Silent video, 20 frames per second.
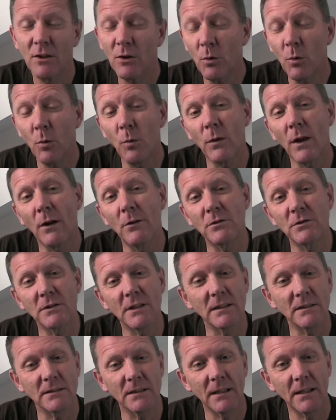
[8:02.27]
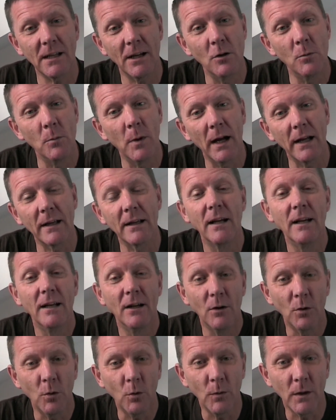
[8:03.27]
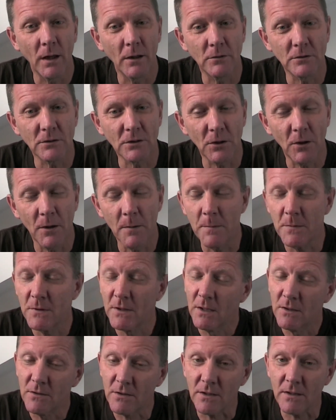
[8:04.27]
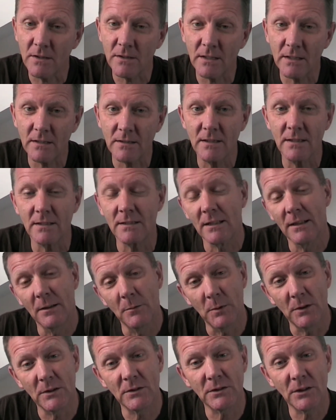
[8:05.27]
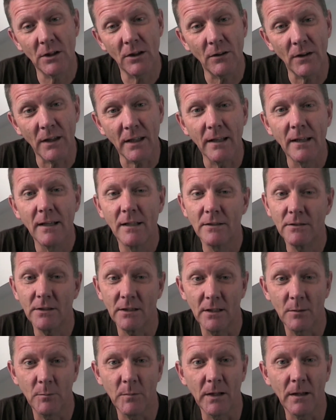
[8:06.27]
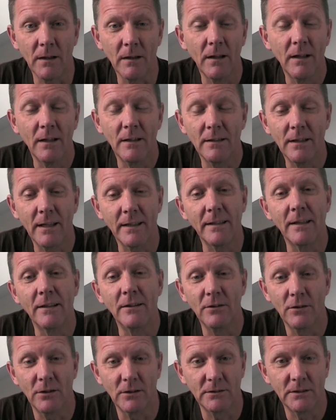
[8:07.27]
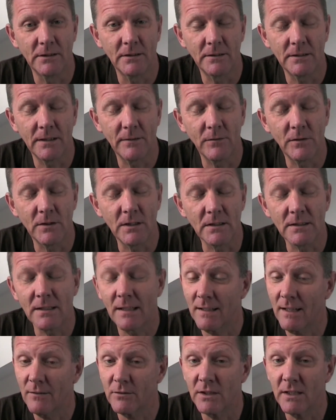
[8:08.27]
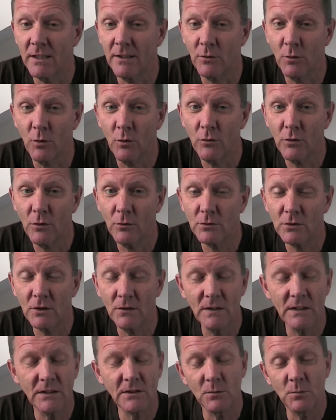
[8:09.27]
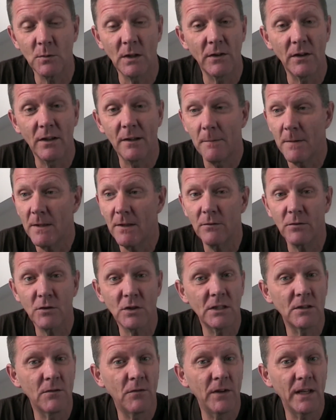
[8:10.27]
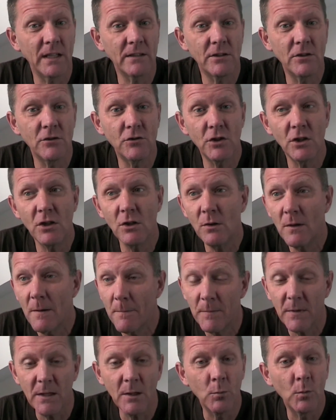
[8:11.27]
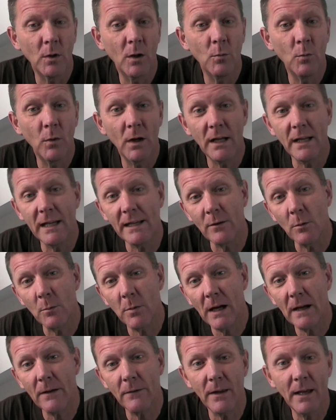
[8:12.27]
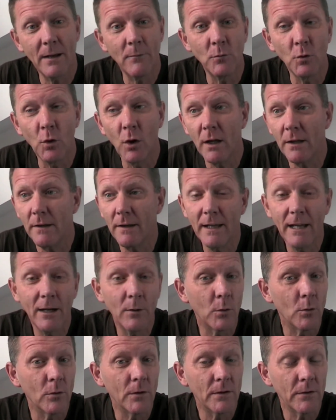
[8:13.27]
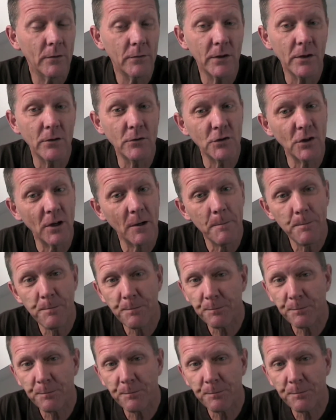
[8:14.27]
All those things that go back all those time to the 60s, but certainly to the late 1970s. I'd love to hear your thoughts on this and whether it's affected you in one way, either back then, right now, or in the future.